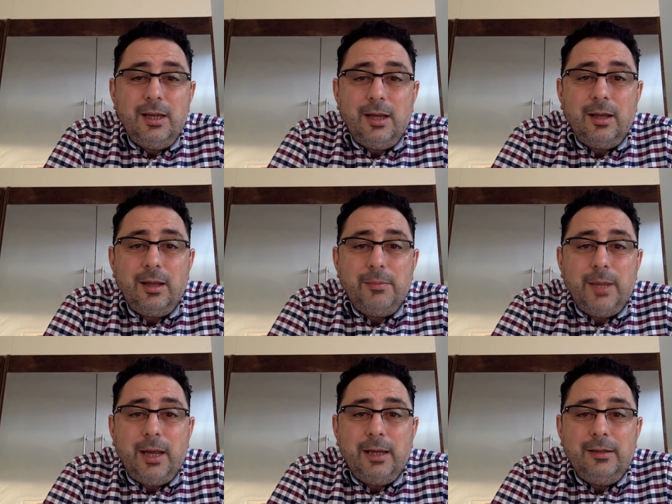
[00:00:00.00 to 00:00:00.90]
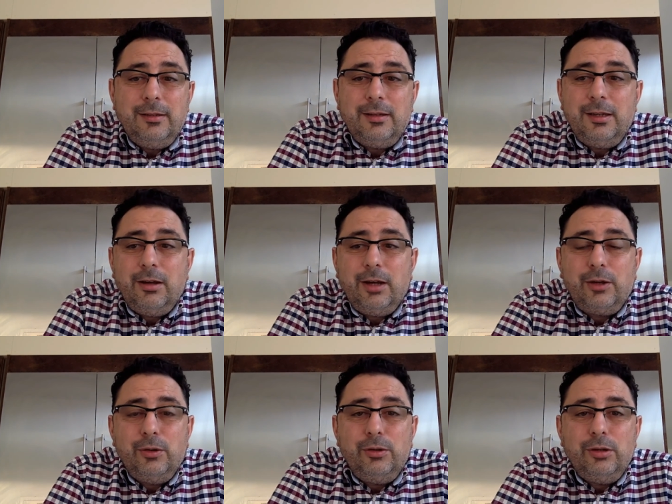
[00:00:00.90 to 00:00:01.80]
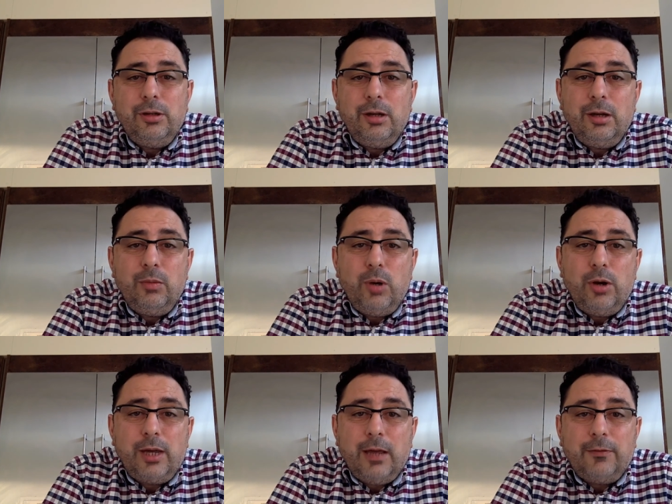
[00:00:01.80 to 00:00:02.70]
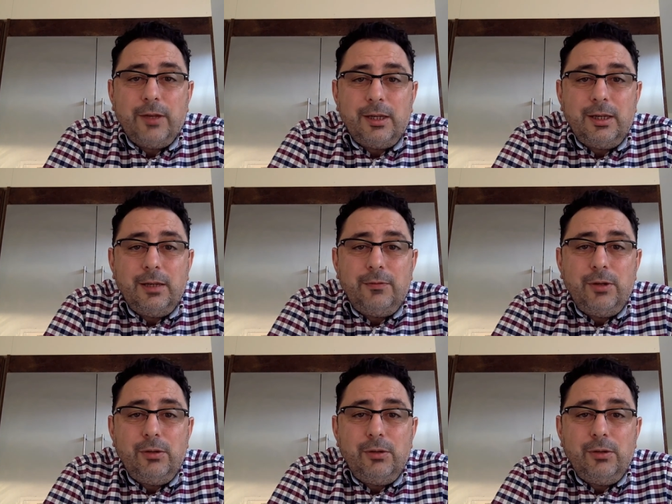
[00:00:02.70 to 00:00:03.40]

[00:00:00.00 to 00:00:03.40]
and you know, a good work ethic. And if you